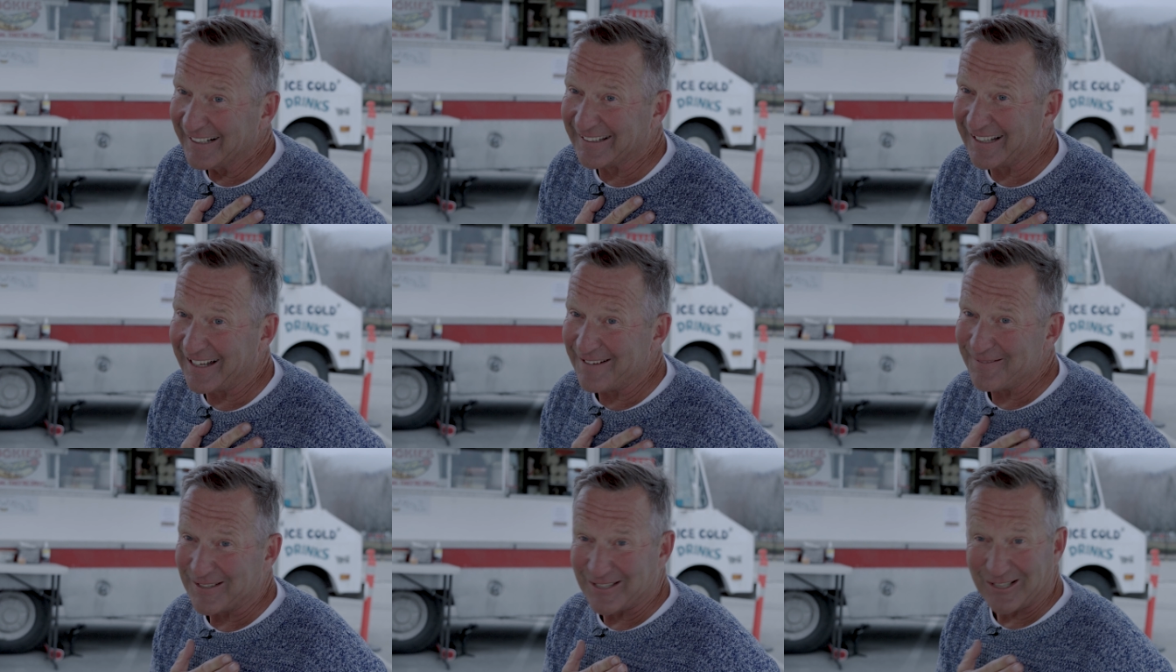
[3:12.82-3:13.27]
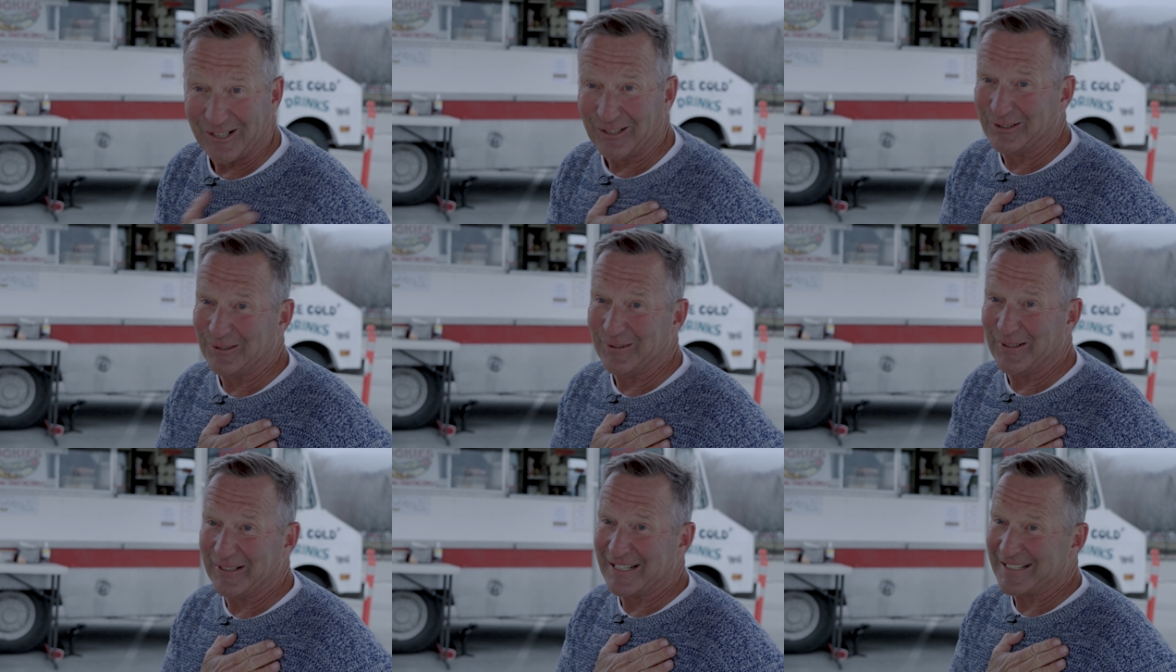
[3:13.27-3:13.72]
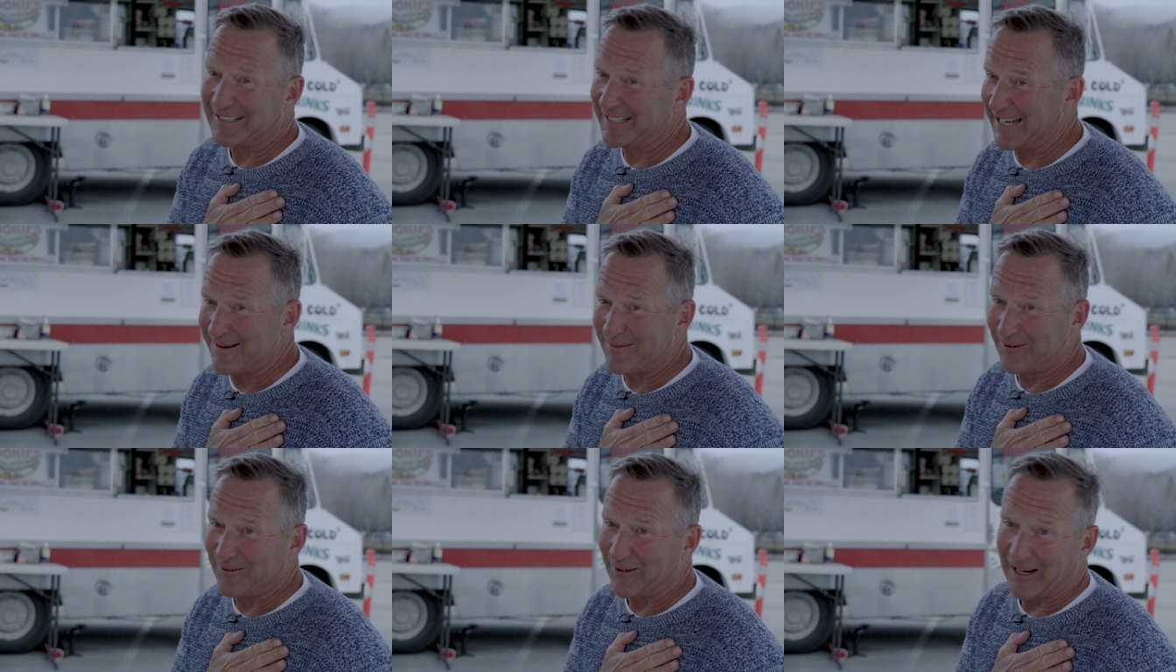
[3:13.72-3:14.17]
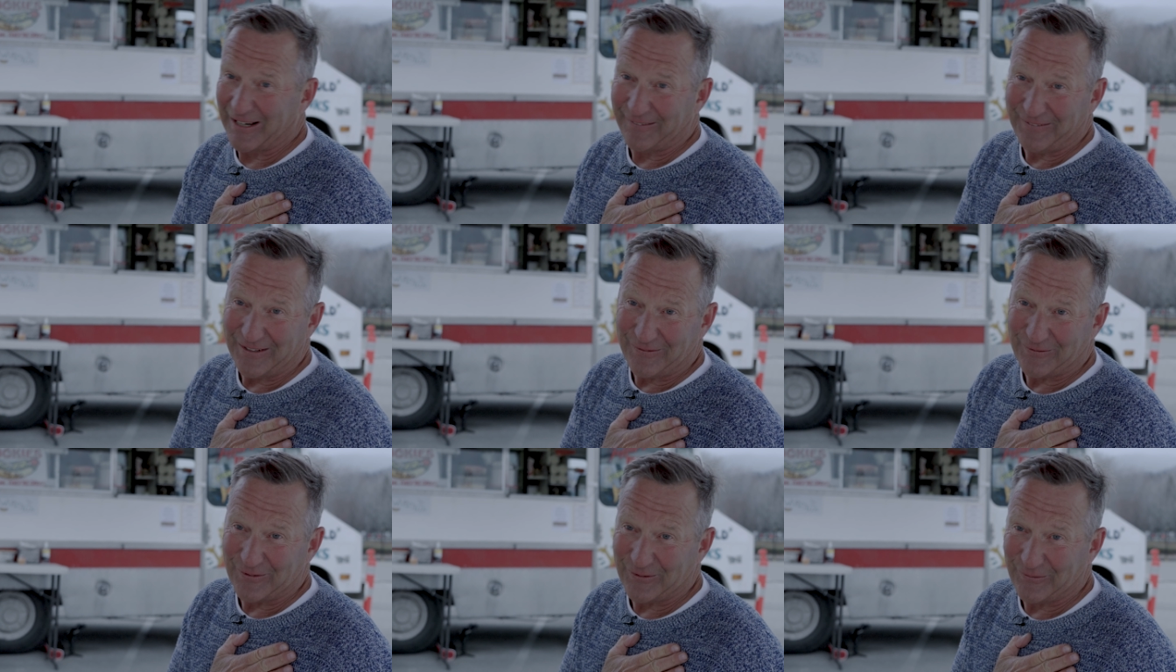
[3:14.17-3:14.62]
that I'm still doing the same
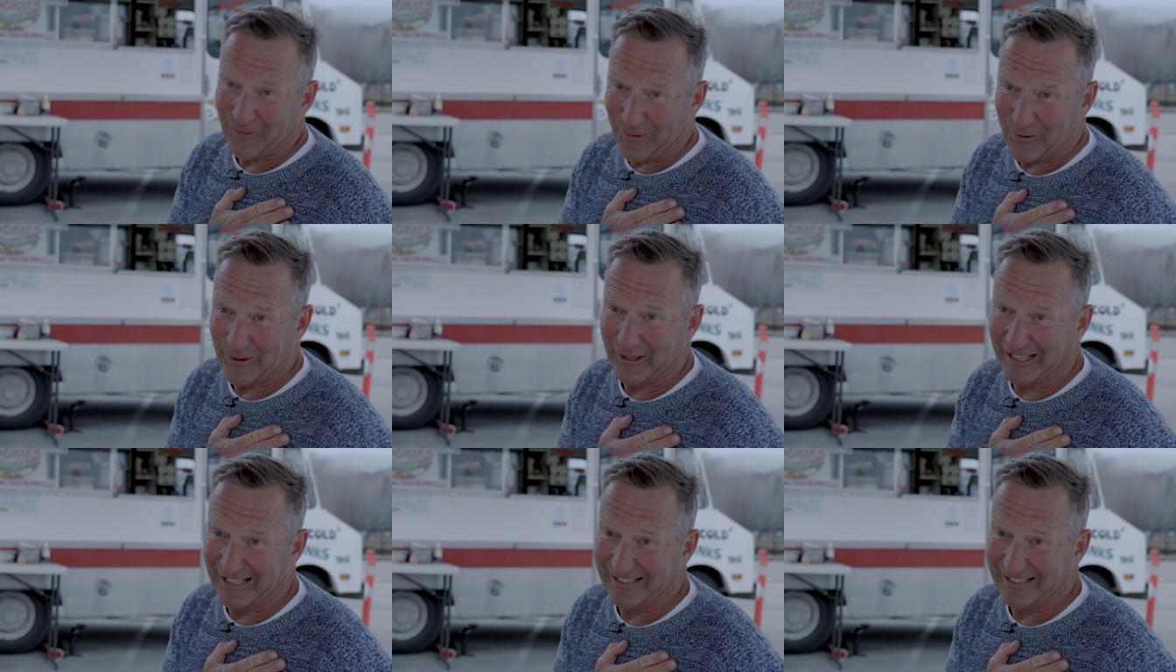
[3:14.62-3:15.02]
gravy for 40